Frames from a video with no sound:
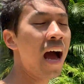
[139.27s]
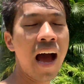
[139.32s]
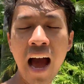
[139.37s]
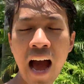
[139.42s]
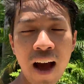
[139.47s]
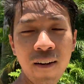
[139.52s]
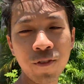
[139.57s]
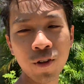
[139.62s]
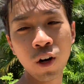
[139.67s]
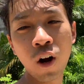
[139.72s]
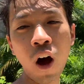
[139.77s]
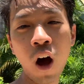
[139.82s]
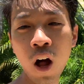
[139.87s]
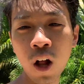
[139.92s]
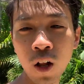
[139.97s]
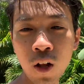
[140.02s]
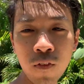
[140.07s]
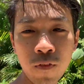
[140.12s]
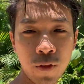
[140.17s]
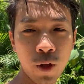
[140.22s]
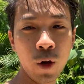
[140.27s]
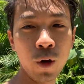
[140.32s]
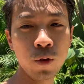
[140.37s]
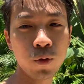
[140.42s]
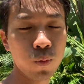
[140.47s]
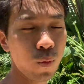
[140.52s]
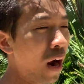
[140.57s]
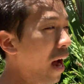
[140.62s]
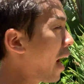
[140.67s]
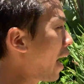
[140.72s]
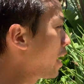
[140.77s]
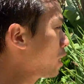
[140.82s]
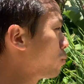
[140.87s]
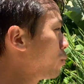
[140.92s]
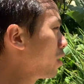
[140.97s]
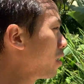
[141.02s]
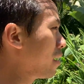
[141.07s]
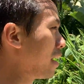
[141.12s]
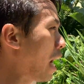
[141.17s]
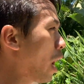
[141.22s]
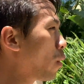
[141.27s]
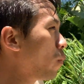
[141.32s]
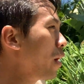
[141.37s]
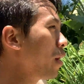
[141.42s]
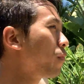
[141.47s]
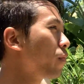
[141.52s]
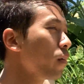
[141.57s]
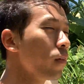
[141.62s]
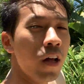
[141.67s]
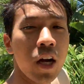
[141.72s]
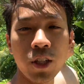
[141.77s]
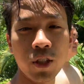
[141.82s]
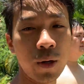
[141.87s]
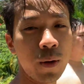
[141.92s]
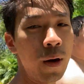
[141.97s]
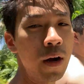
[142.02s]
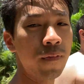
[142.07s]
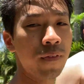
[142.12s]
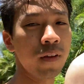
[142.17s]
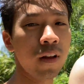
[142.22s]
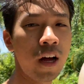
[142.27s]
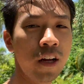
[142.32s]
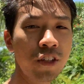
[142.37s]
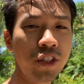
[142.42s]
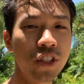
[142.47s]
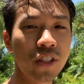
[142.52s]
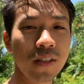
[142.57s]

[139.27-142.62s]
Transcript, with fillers: After all of those rides, we are now ready for lunch. Are we ready for lunch?